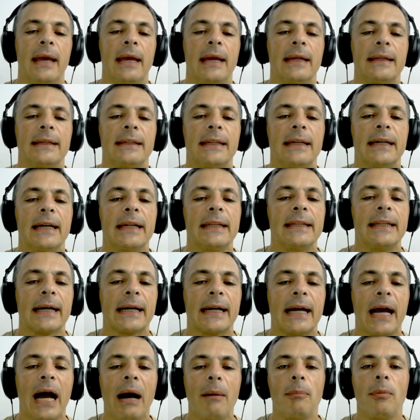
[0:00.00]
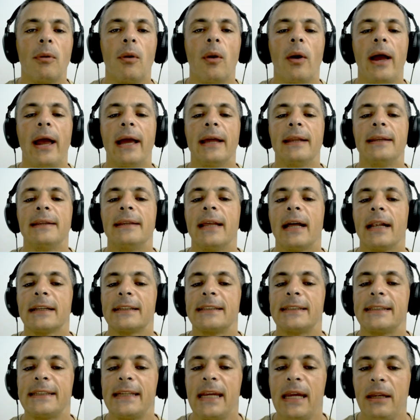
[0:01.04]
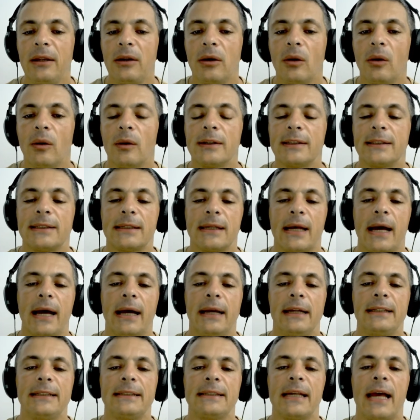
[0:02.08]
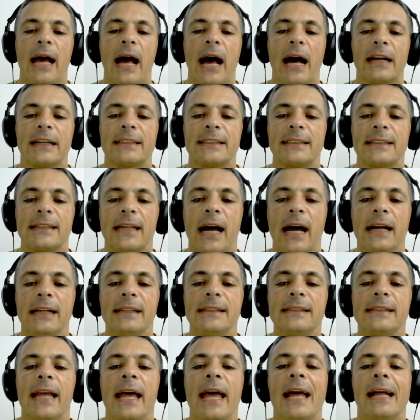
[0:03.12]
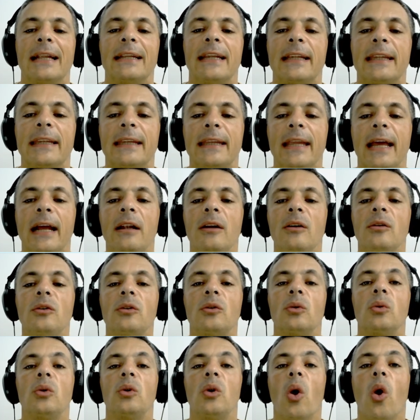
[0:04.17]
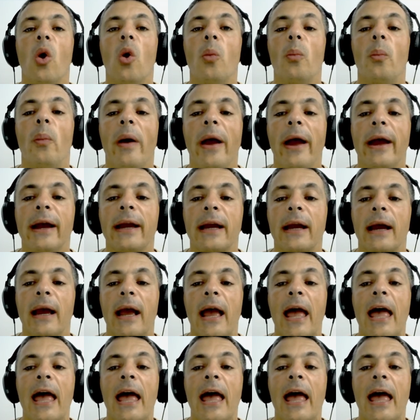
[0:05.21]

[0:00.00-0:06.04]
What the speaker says: The da capo and dal segno signs are signs that tell you to go back